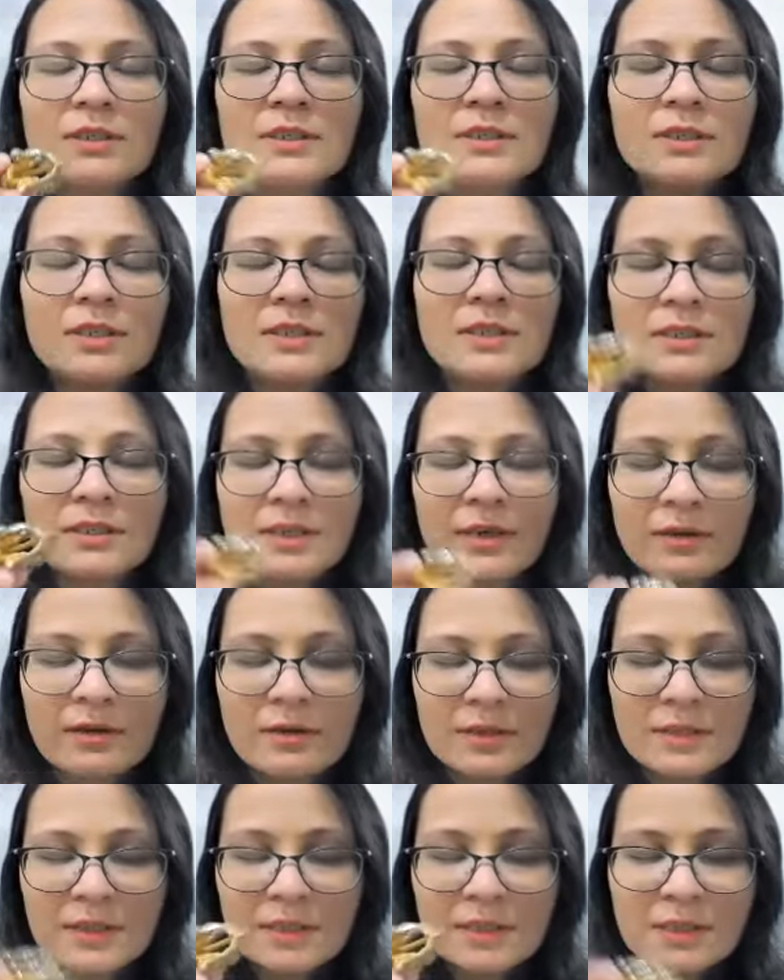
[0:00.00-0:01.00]
diseased
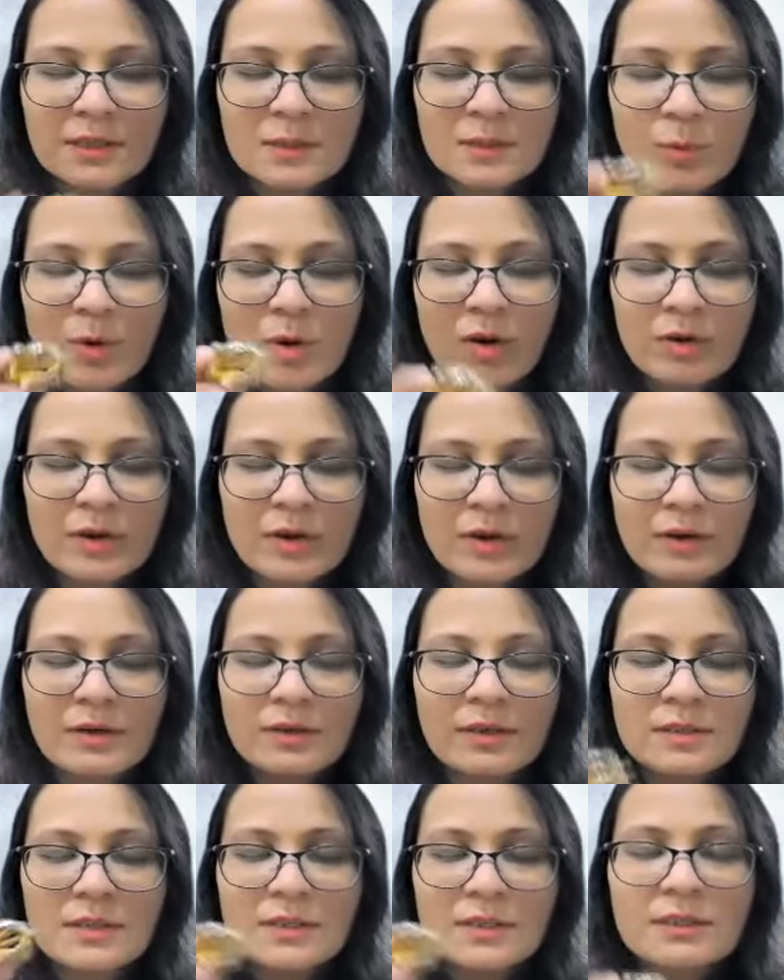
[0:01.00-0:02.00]
energies, blocked
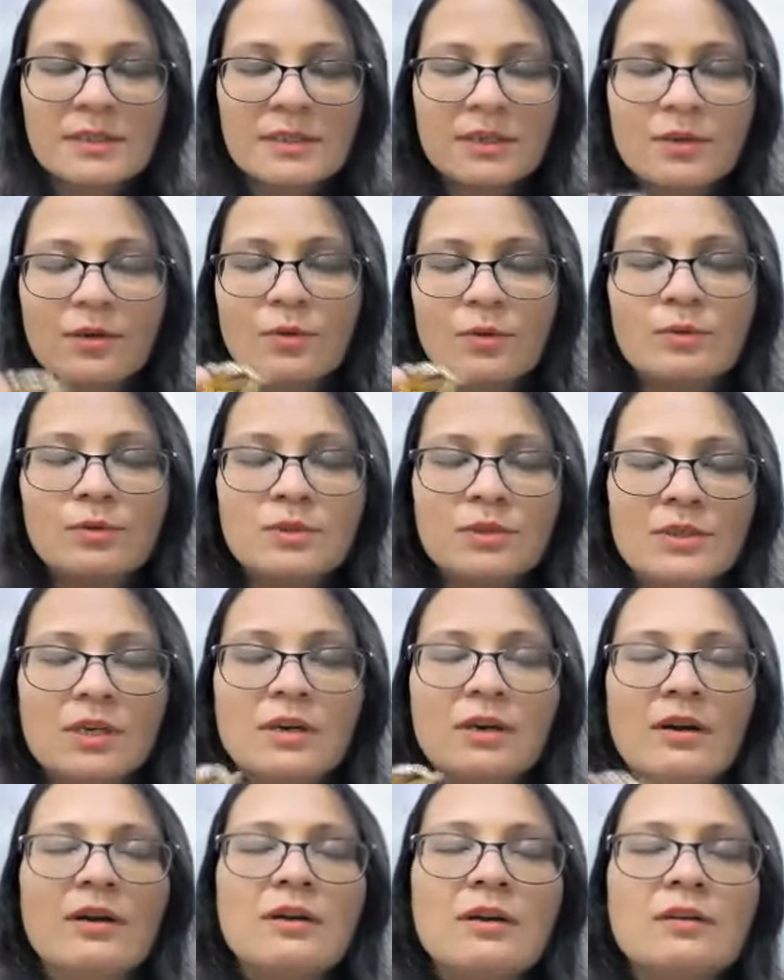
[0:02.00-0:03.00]
energies at your root
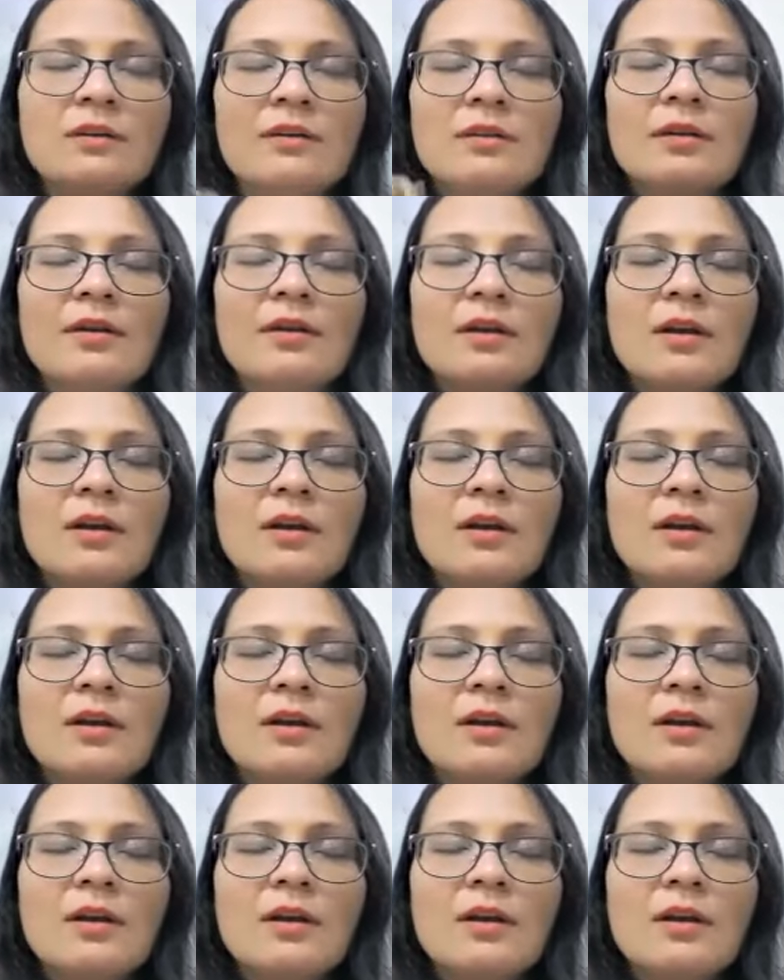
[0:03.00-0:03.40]
chakra,